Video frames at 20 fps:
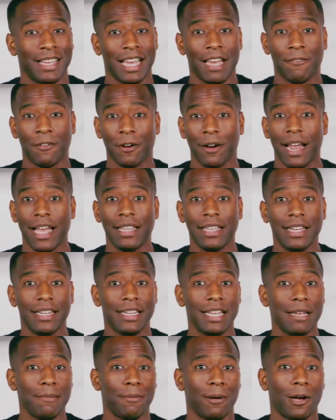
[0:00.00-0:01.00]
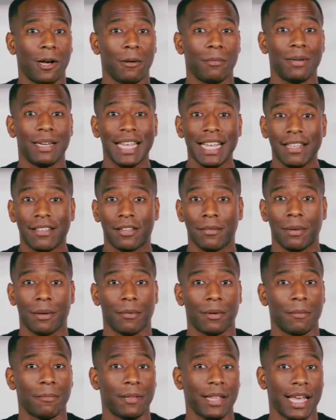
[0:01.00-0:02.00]
If your LED bulb needs to be
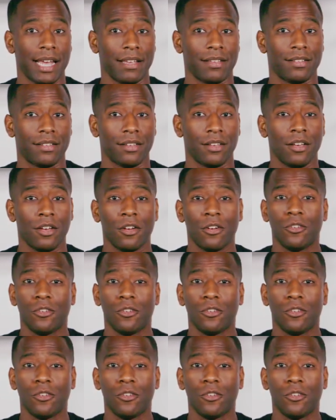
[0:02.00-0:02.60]
replaced,